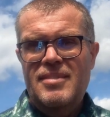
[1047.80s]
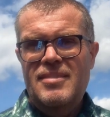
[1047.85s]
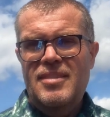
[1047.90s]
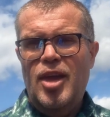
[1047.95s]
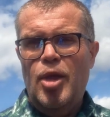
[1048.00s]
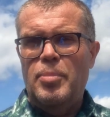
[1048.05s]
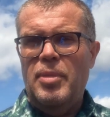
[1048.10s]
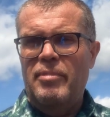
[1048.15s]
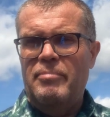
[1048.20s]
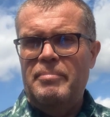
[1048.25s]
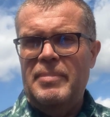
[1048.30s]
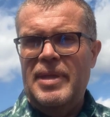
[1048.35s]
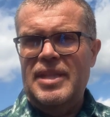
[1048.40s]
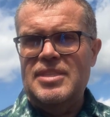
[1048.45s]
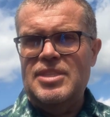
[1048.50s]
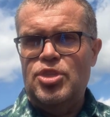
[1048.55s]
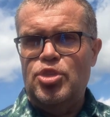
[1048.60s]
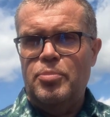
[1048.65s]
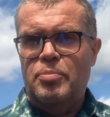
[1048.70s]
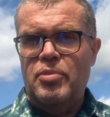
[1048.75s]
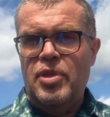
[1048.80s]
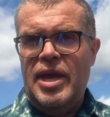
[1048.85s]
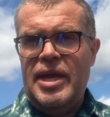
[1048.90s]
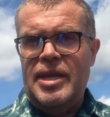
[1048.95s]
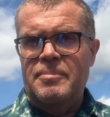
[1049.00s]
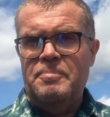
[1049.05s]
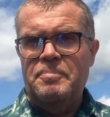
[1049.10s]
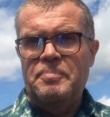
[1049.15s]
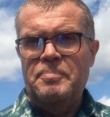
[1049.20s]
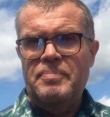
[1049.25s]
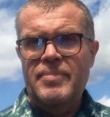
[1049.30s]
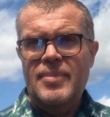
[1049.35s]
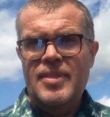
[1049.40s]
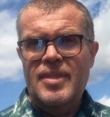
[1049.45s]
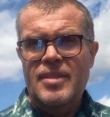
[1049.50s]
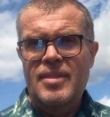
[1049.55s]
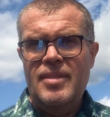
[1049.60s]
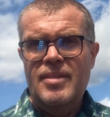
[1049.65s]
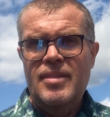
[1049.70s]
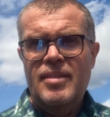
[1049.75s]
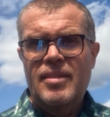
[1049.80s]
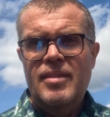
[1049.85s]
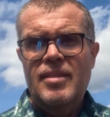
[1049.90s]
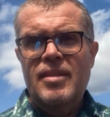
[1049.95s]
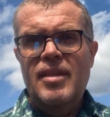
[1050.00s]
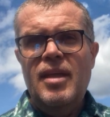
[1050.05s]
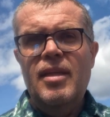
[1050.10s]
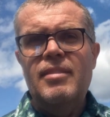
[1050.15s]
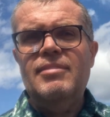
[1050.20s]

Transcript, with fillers: Hope I haven't melted your brain. A